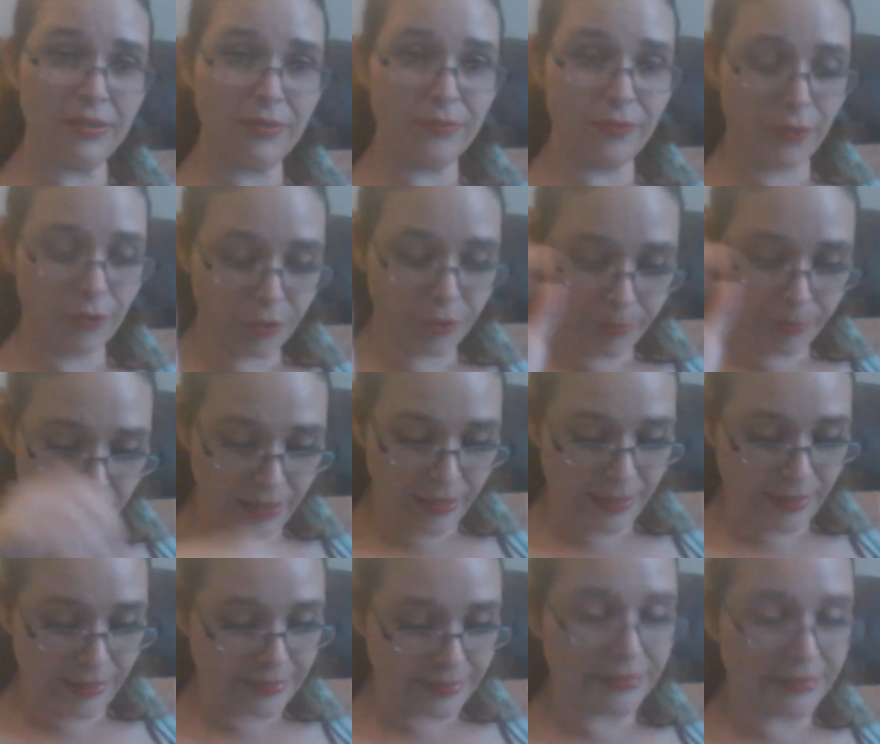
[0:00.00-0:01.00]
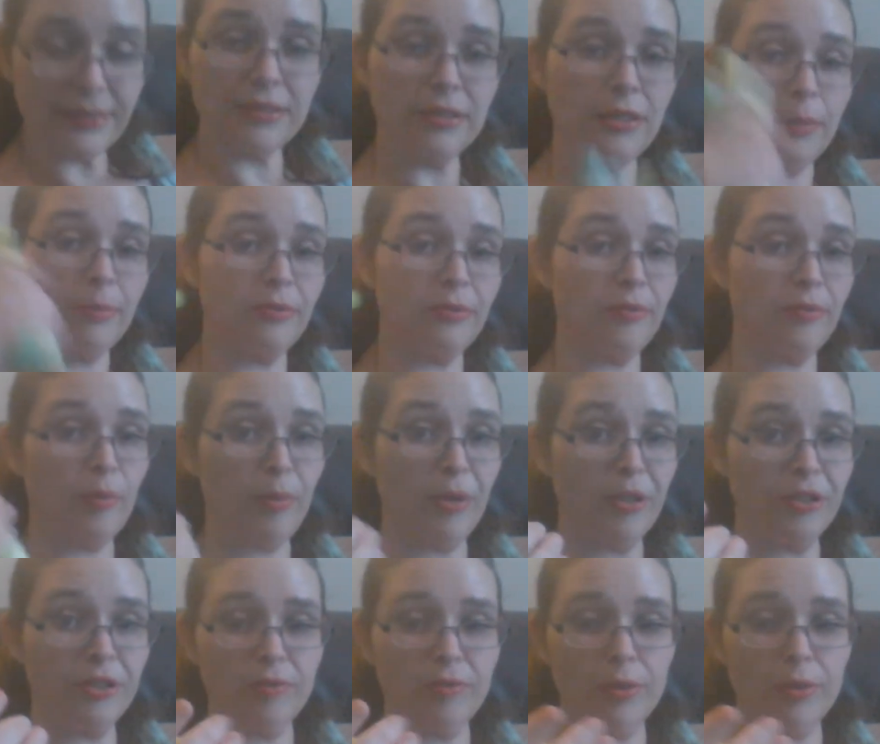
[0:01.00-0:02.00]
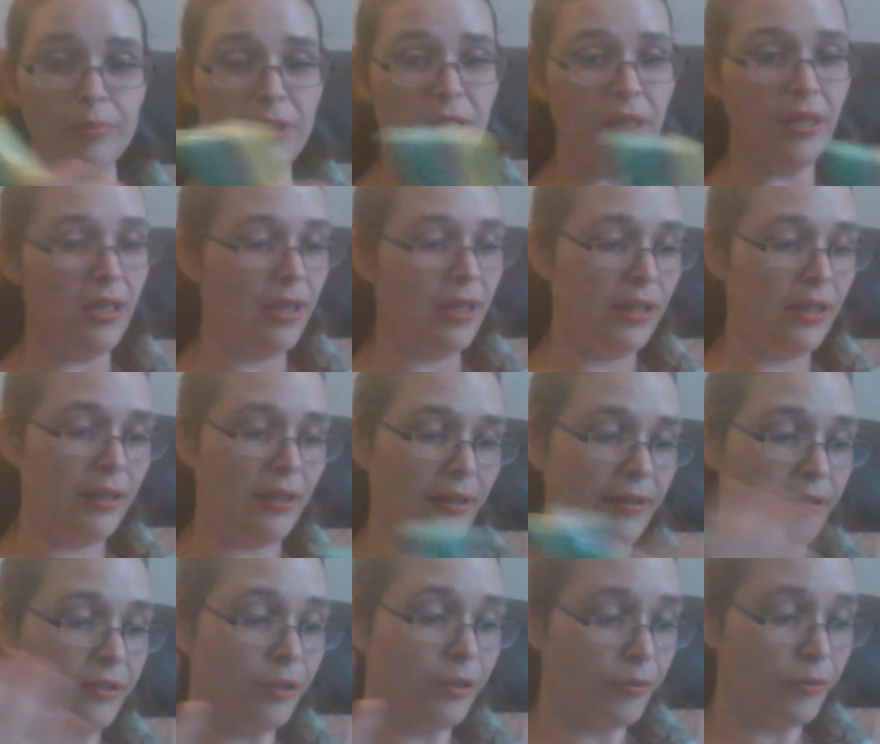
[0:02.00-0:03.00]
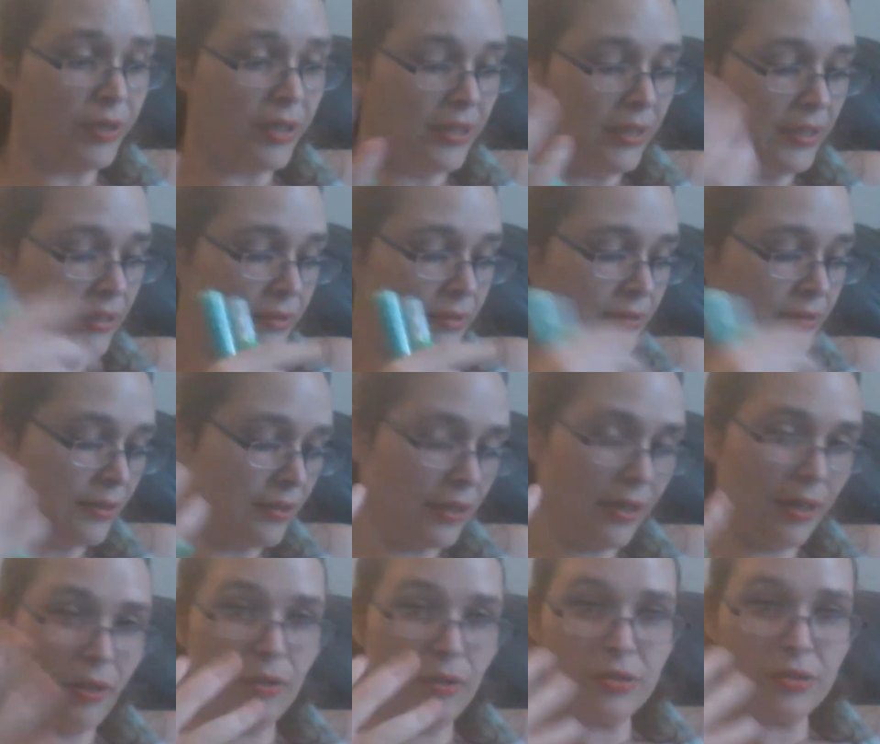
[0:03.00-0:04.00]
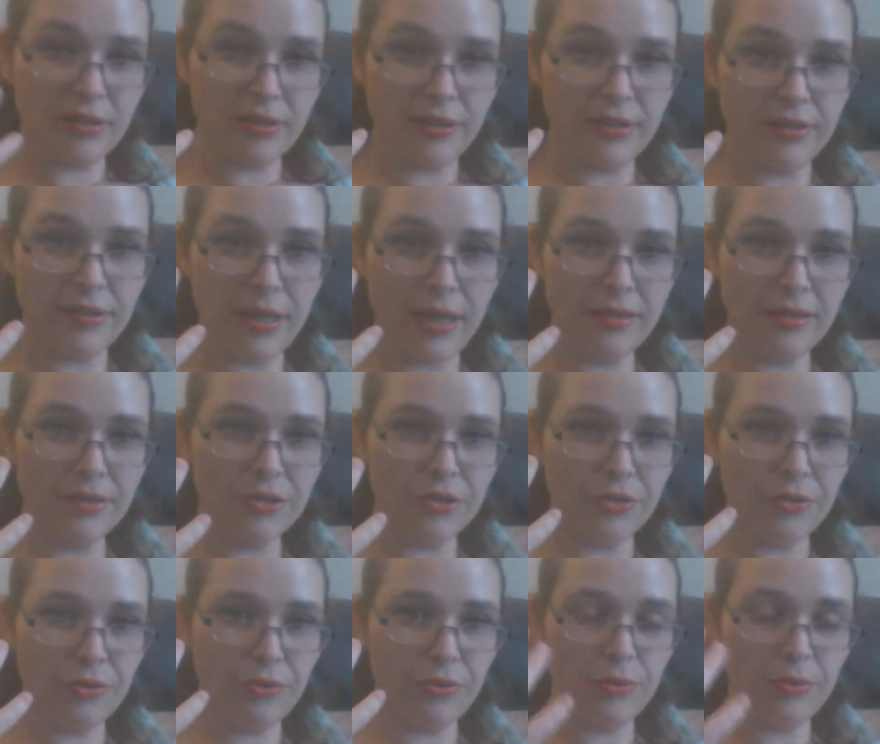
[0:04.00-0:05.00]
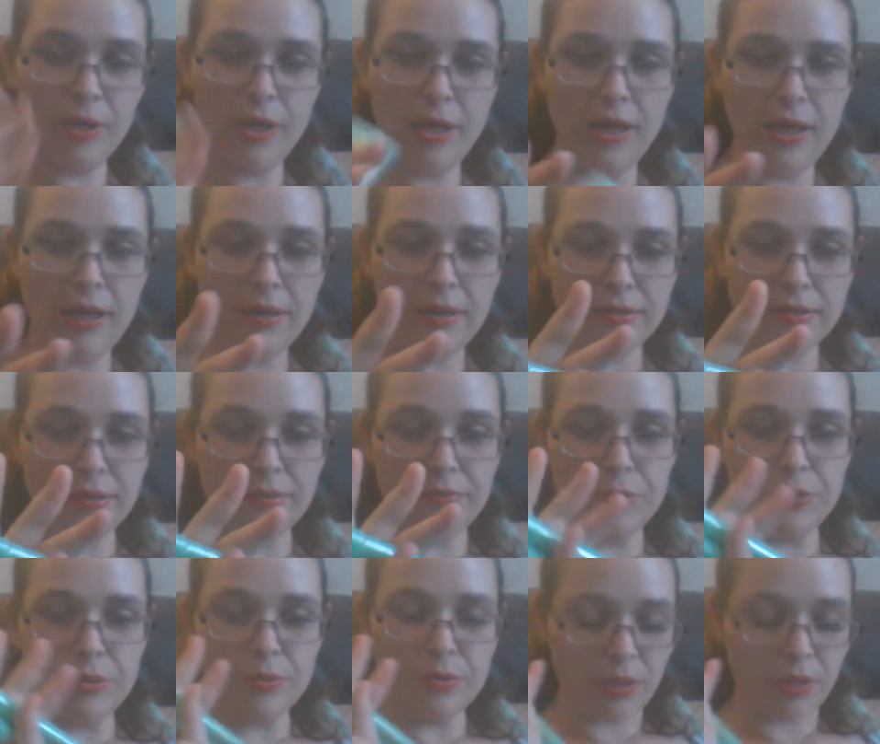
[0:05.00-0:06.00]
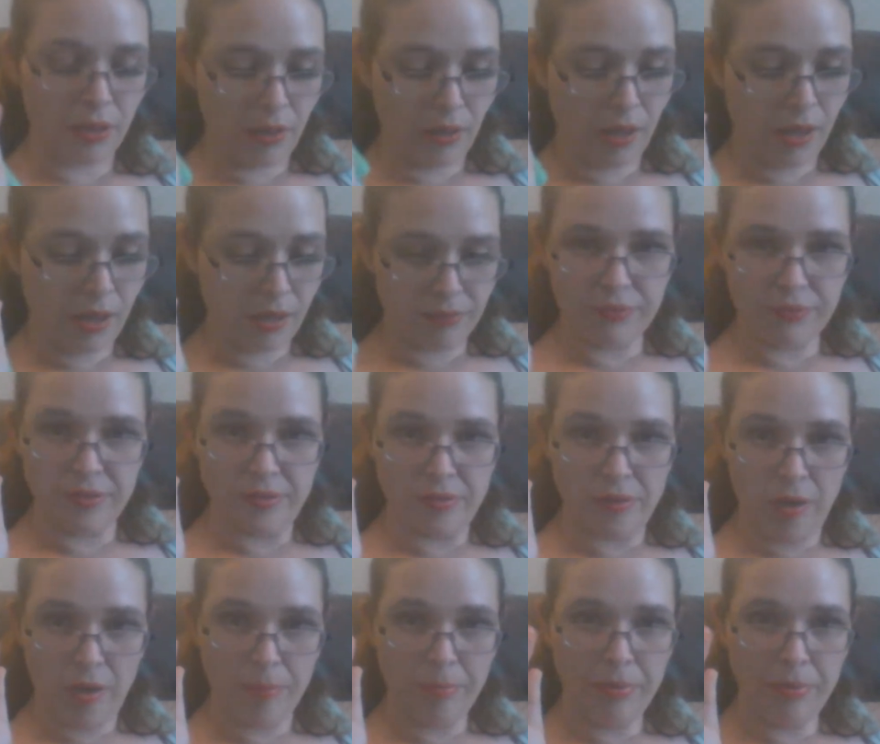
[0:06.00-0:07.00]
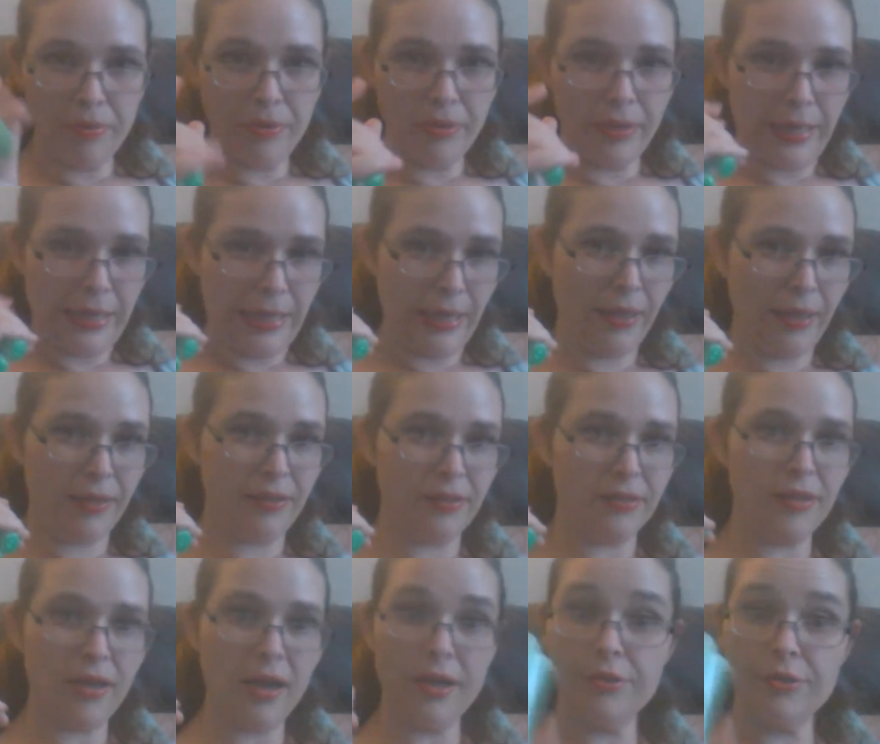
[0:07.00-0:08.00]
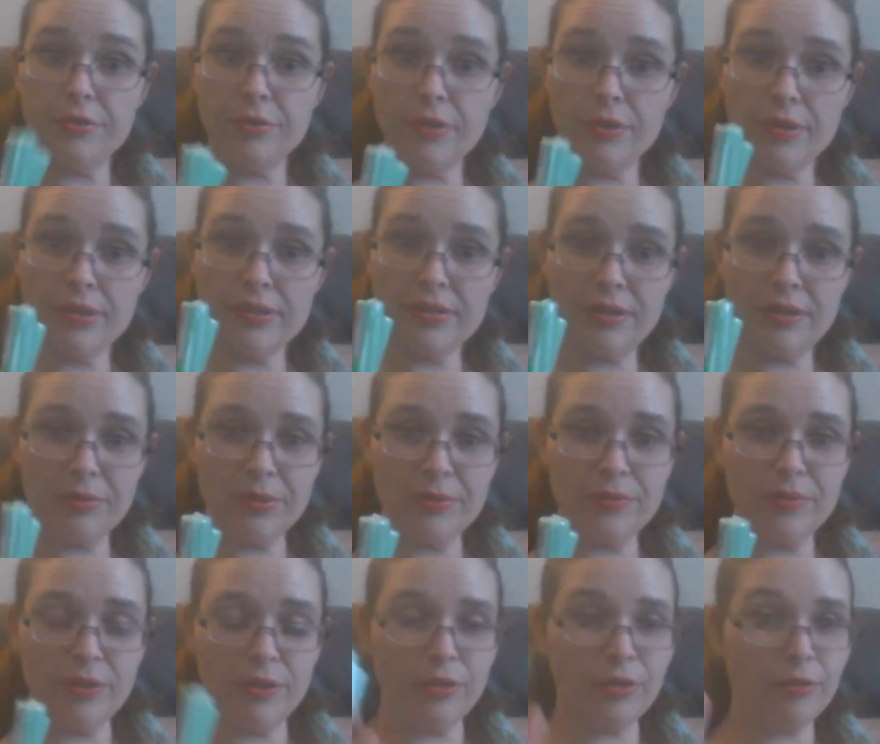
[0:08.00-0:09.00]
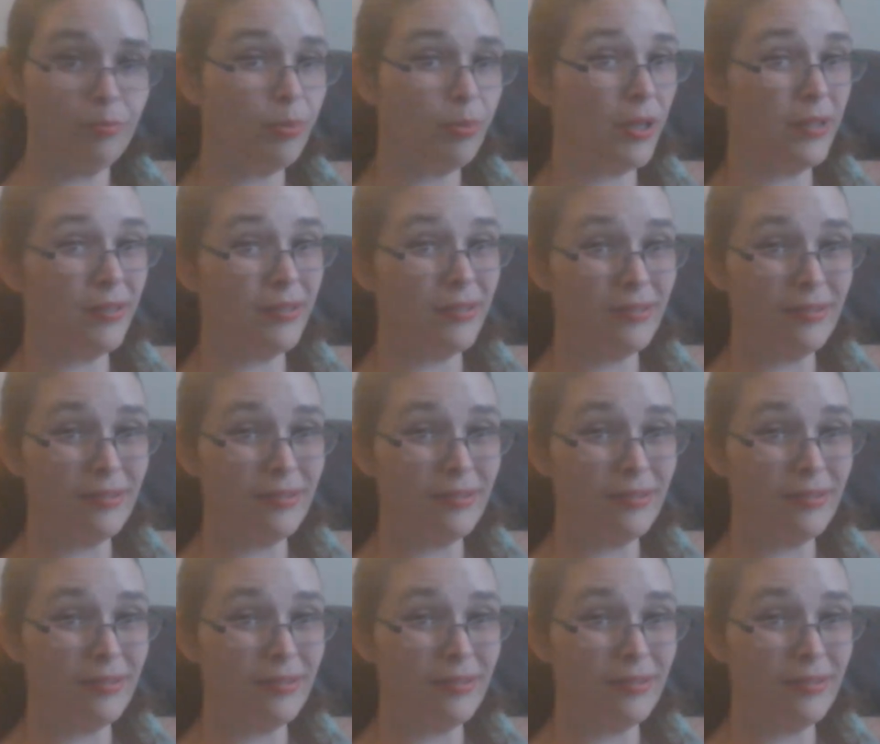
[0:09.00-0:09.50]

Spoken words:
it's far too many, and I did get doubles of a bunch of them, like the greens and the yellows, because I tend to, because I've used a lot of these up, and I do know they sell refills, but